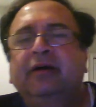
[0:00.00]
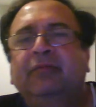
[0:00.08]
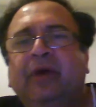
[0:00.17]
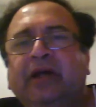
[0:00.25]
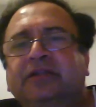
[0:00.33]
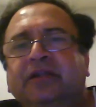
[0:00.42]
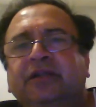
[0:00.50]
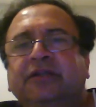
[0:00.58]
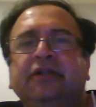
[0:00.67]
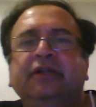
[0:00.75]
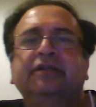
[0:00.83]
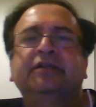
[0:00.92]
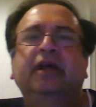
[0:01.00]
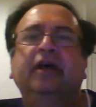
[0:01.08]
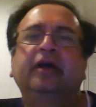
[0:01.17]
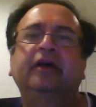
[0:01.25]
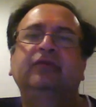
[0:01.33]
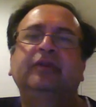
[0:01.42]
My suggestion is,
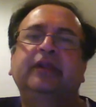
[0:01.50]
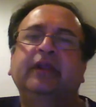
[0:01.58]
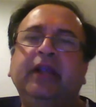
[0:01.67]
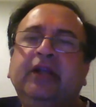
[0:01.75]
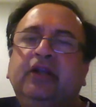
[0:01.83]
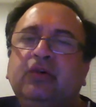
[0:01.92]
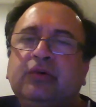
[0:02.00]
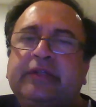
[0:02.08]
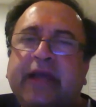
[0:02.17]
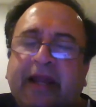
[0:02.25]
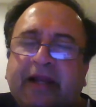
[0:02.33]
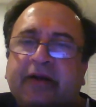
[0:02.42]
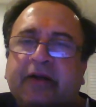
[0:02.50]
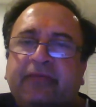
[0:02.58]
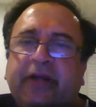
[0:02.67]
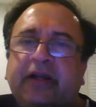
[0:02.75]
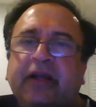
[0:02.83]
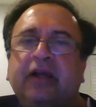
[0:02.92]
with an induced electric
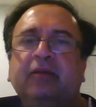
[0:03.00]
field,